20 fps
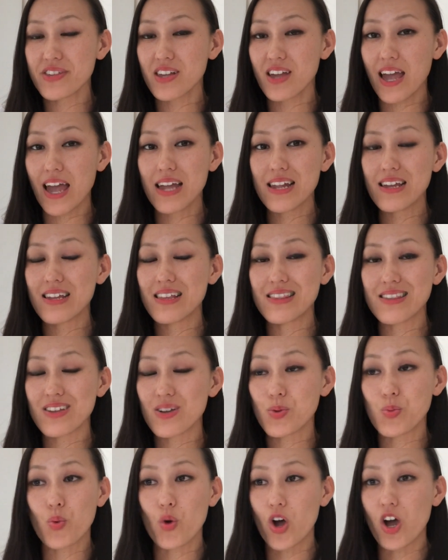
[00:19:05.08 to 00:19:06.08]
And
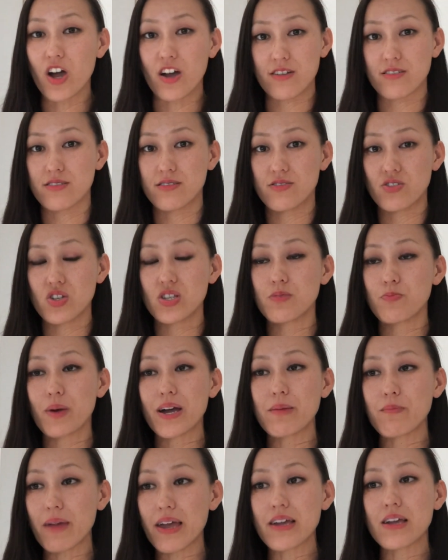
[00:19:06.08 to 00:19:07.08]
it worked just
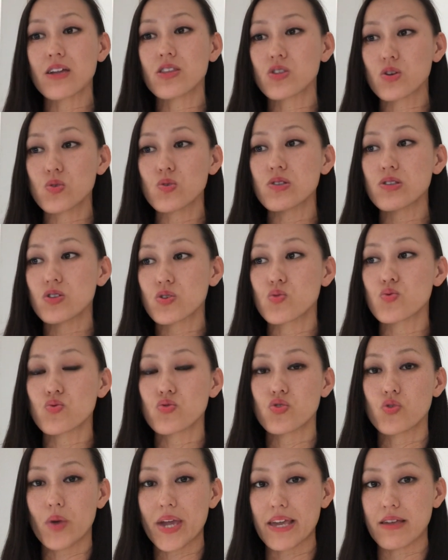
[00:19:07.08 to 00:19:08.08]
by making those little
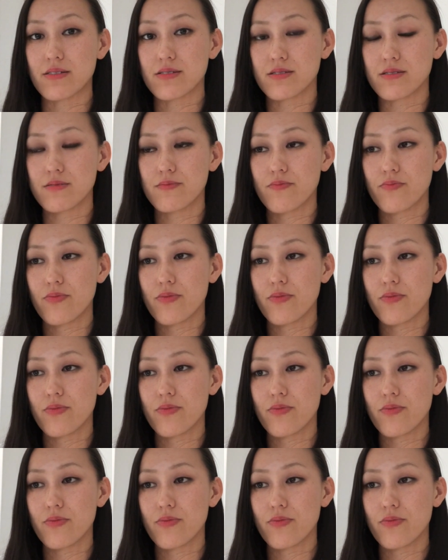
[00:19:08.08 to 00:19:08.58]
tweaks.